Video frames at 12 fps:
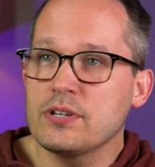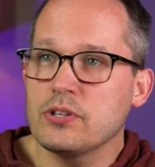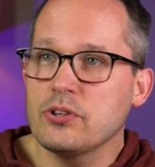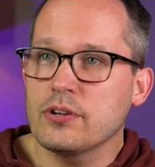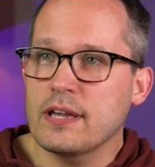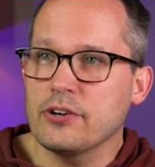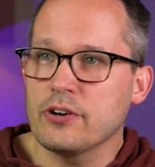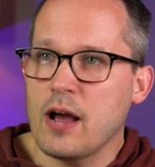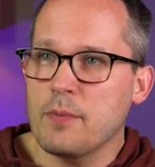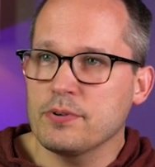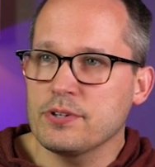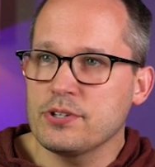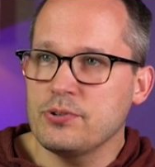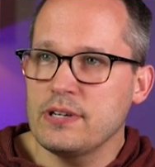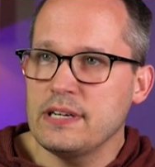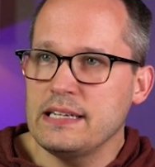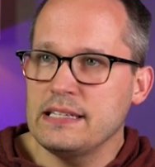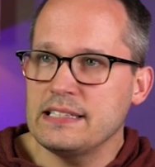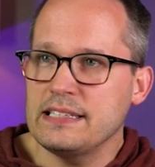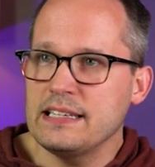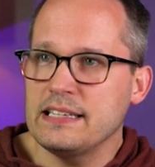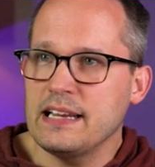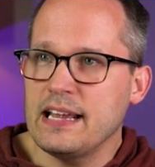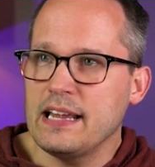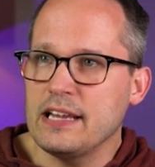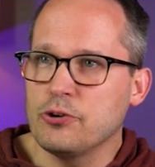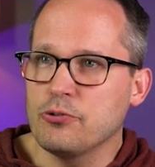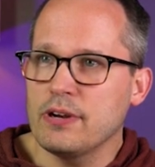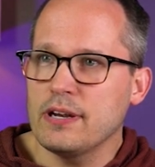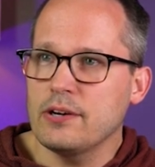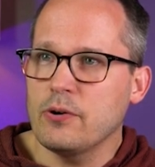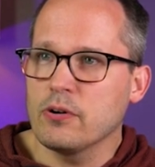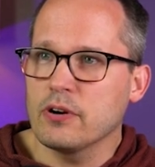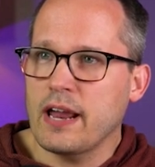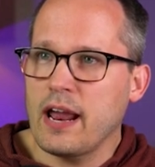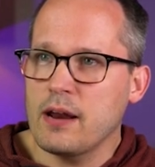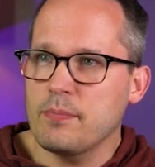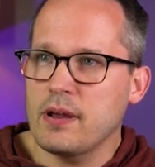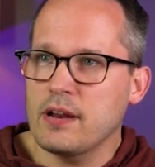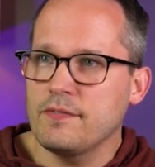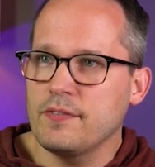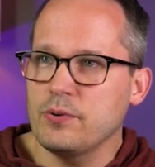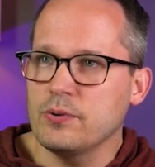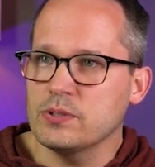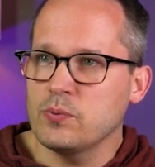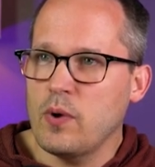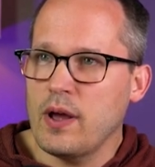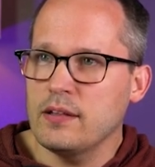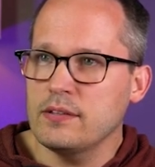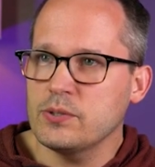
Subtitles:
to look at your opportunities in a grid or a Kanban view as well.